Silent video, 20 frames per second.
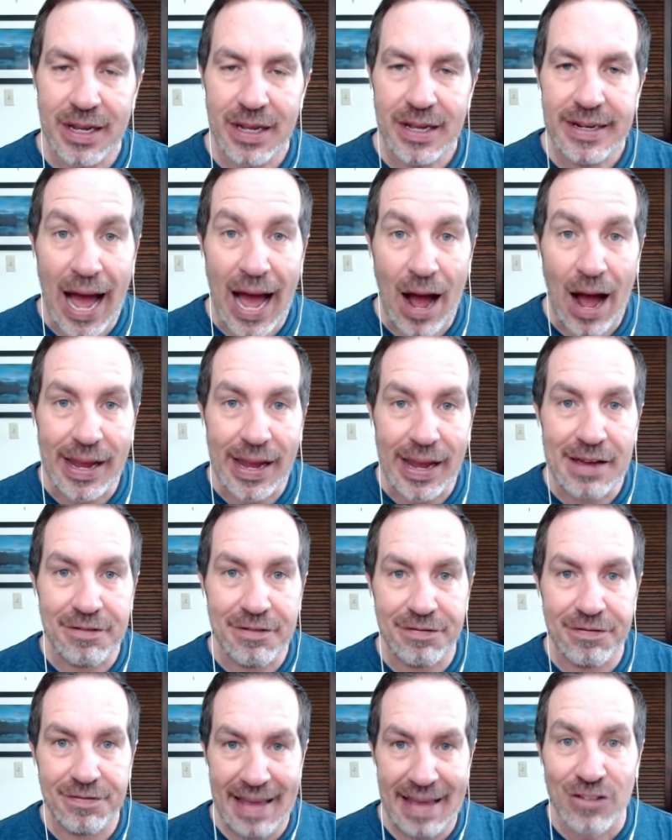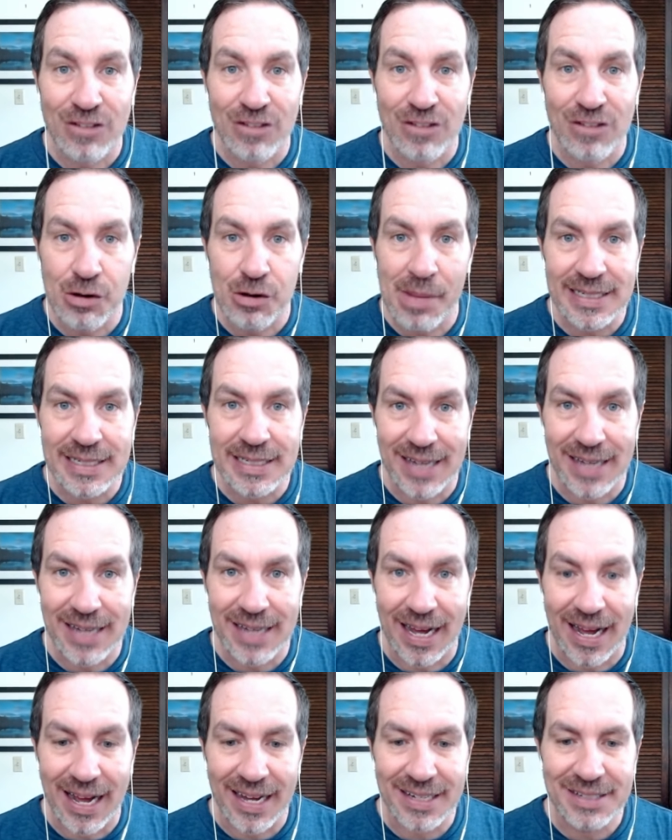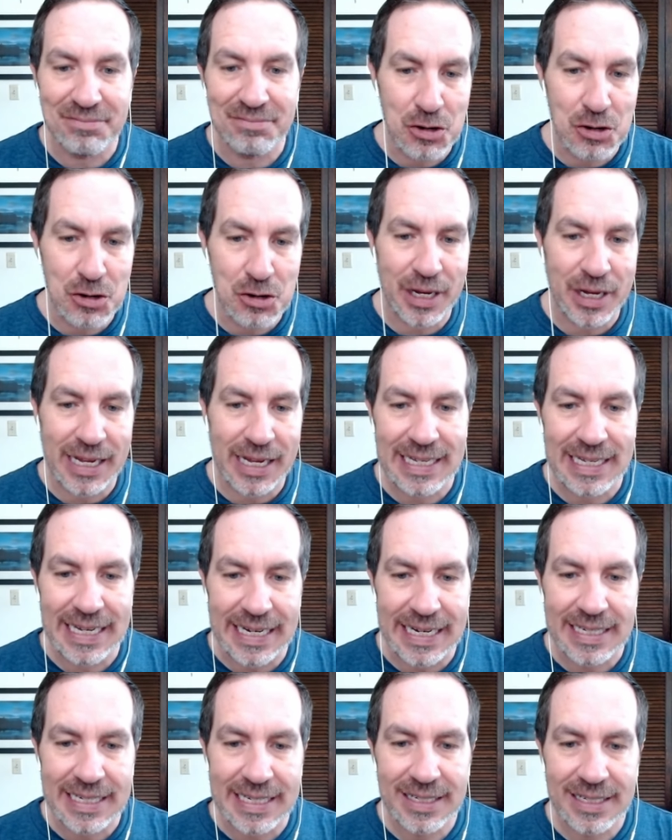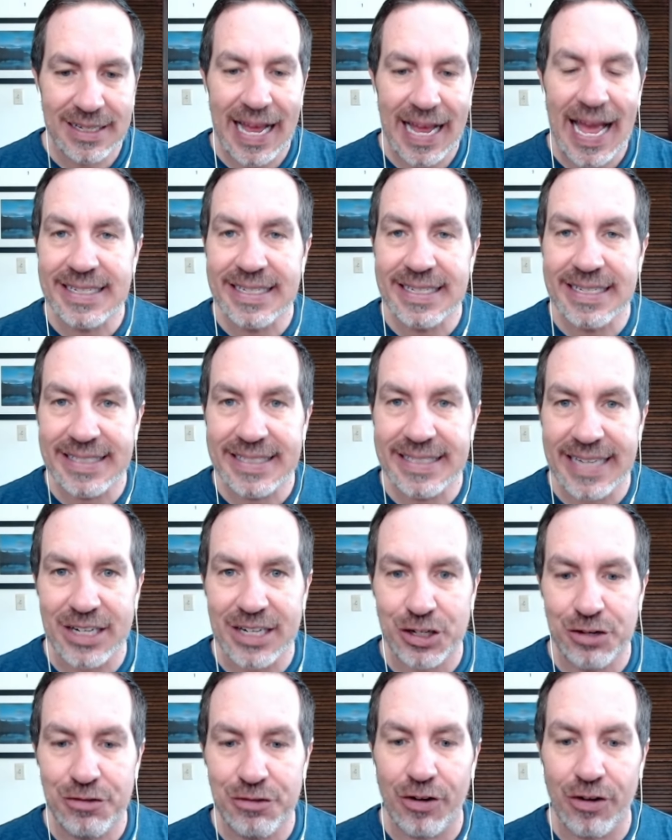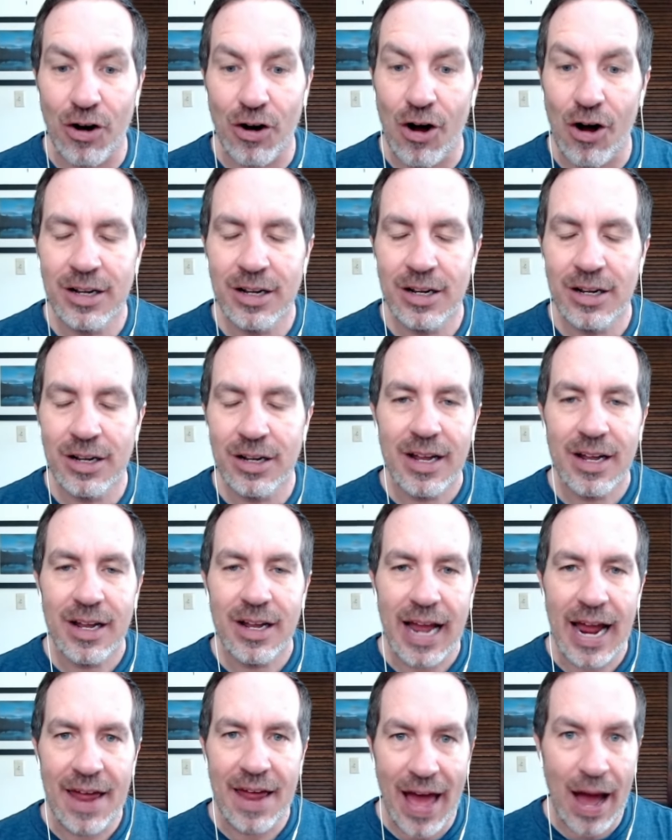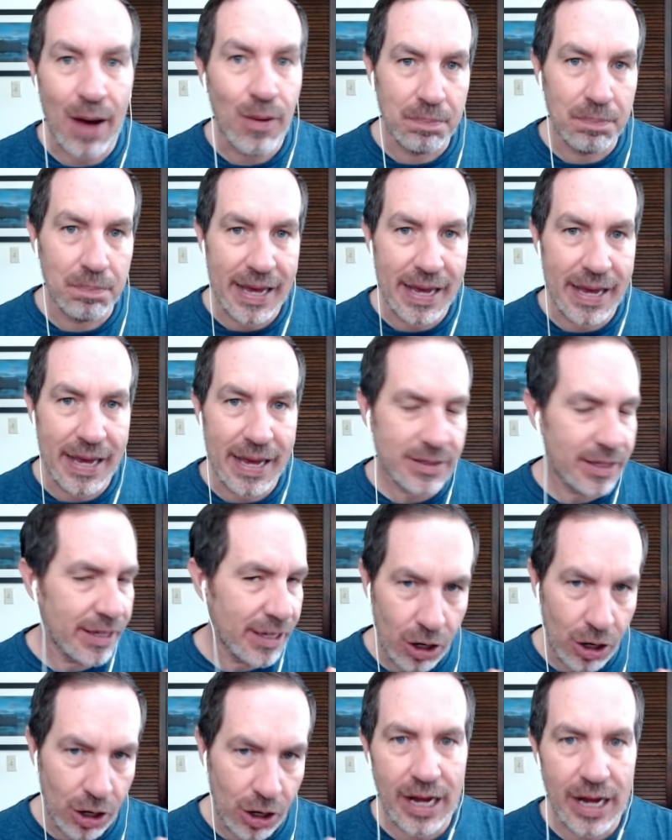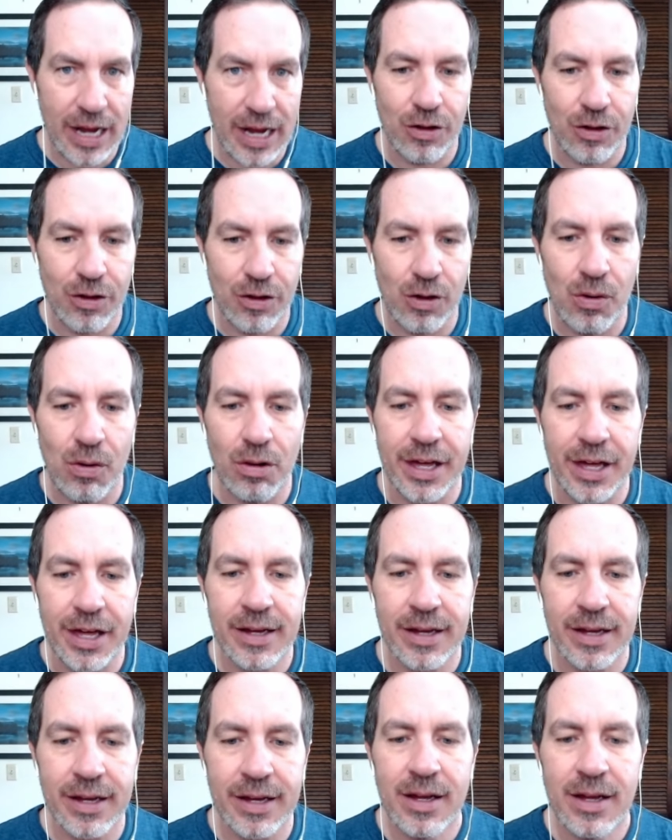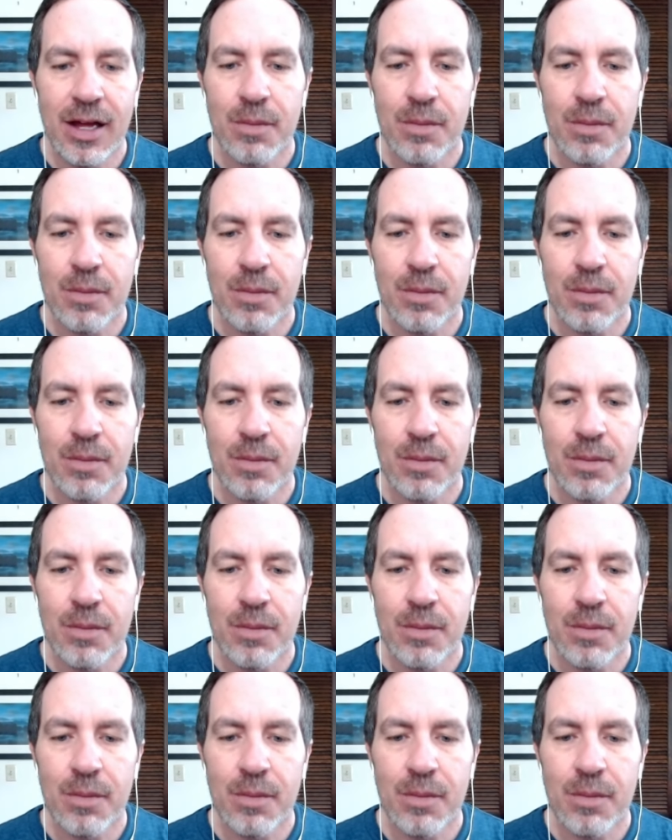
Now, if everybody's done, you can click end session for all, and that will basically close out the whole thing.